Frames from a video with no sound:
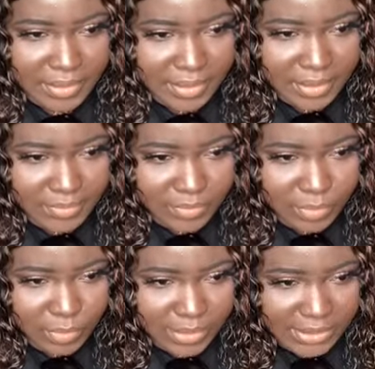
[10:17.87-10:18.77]
if
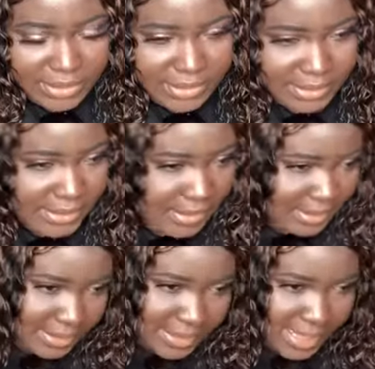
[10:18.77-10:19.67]
you want it to
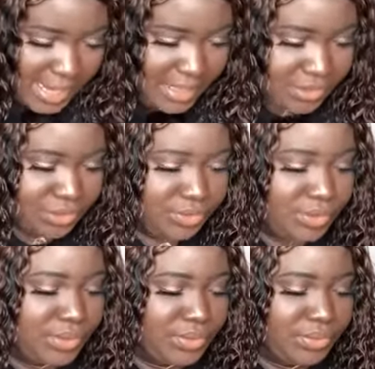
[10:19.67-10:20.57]
look
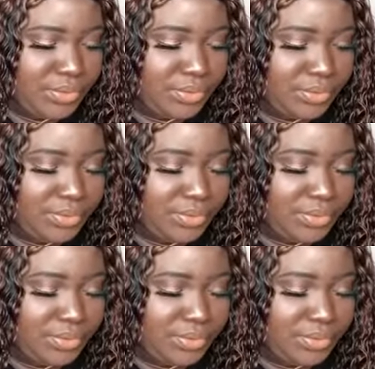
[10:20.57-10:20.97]
natural.